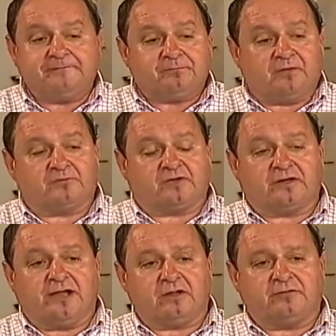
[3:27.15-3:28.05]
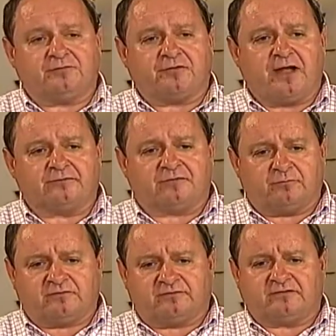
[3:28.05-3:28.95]
There was a canal in France that
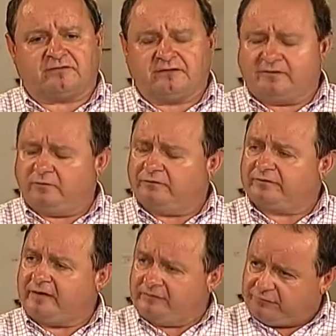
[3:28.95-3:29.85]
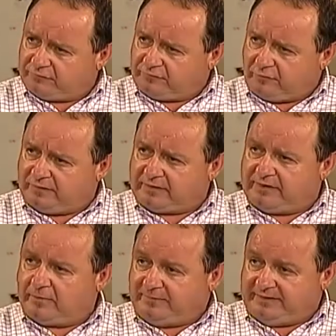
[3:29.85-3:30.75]
was designated over 10 years ago, the
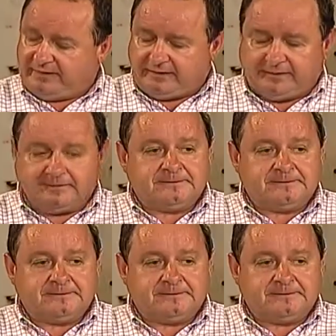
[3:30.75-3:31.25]
Canal Midi,